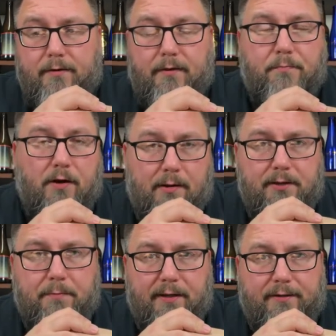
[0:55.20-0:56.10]
they're
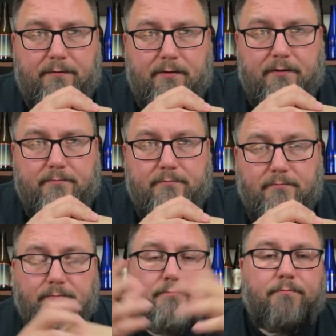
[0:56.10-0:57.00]
probably a bit different.
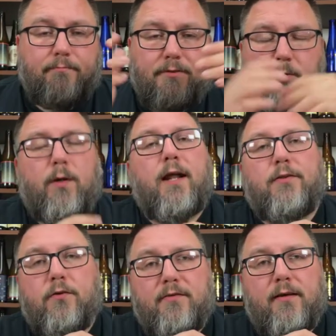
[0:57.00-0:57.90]
So why not
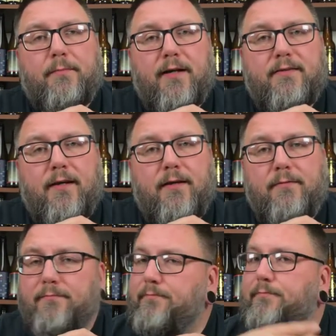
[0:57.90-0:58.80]
do a side by side
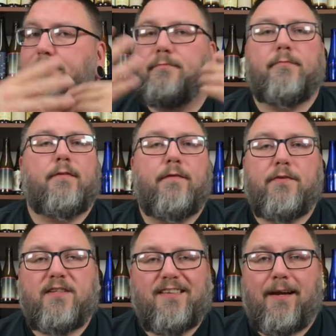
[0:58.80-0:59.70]

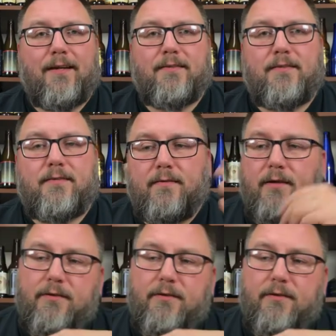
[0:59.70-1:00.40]
for science?